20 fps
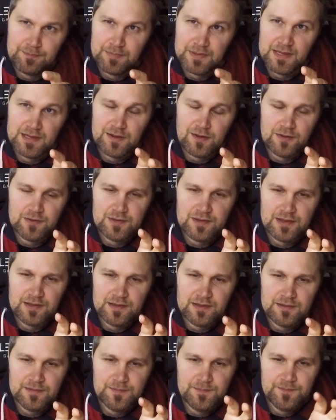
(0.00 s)
peacock
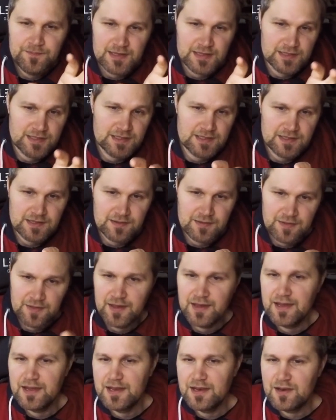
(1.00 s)
thing. Its
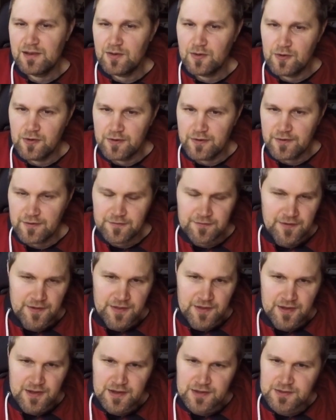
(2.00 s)
tail or
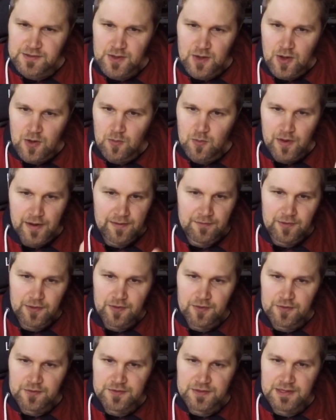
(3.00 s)
feathers or whatever
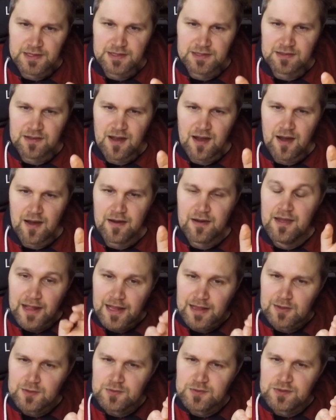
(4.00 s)
those things are.
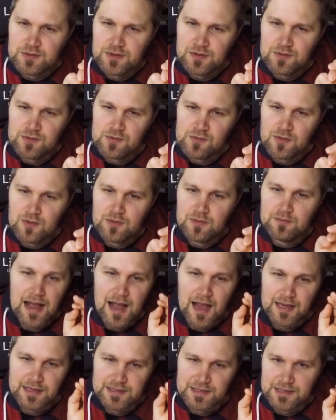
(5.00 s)
That looks cool.
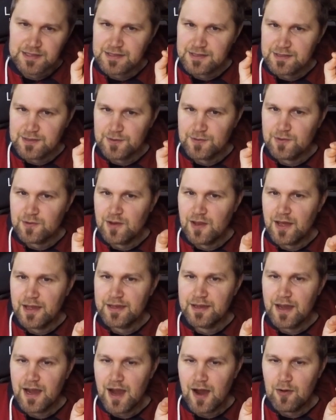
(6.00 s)
I just don't
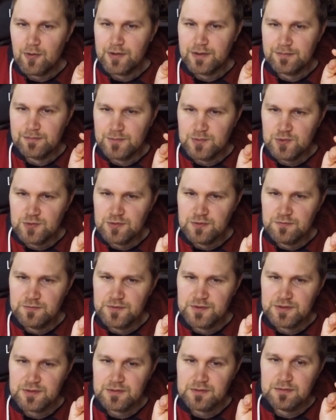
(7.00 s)
like how it
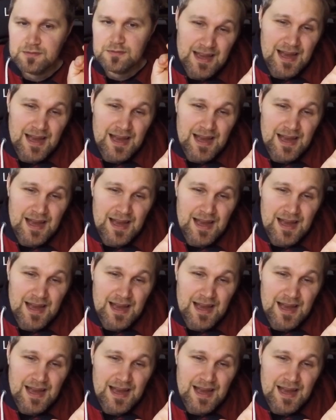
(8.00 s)
moves.